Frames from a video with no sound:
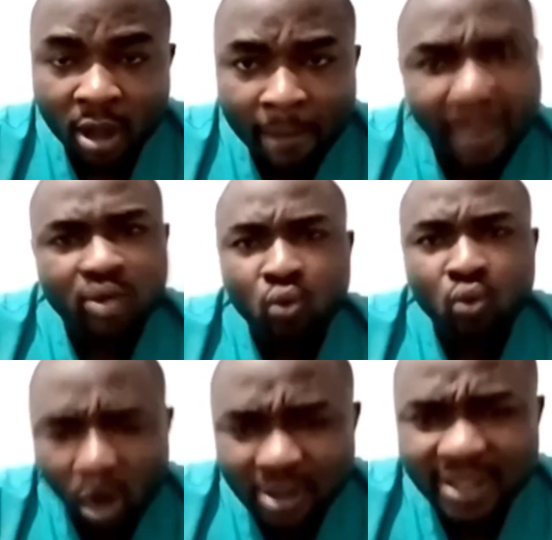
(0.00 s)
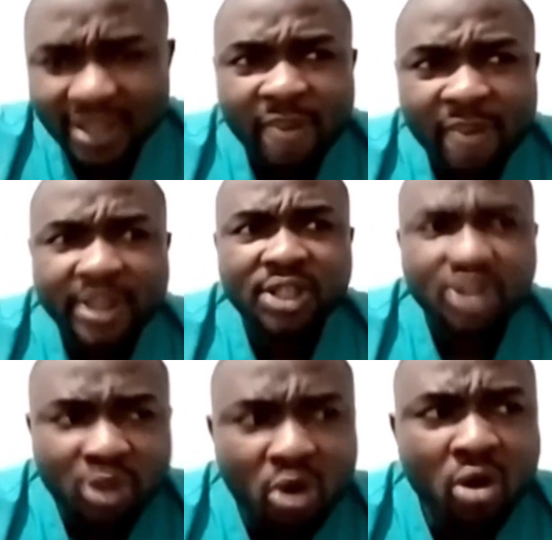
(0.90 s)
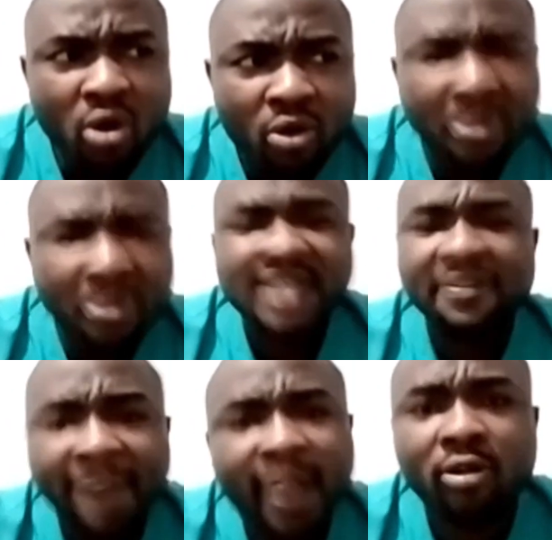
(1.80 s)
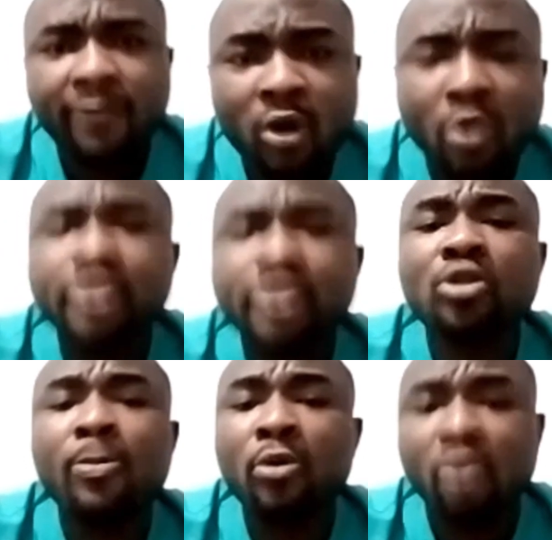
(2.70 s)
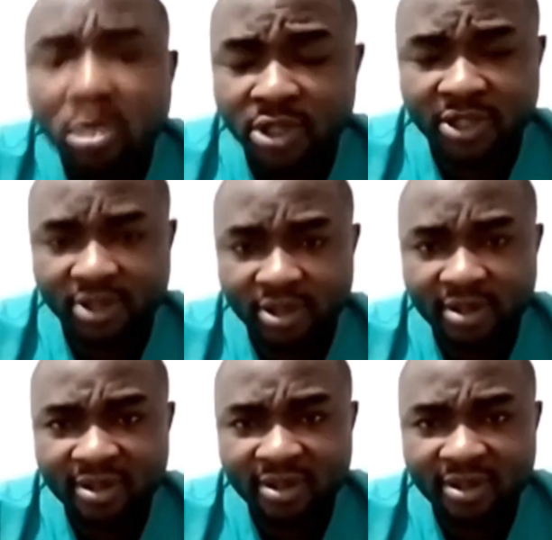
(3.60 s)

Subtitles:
But once there is no risk factor for osteoporosis,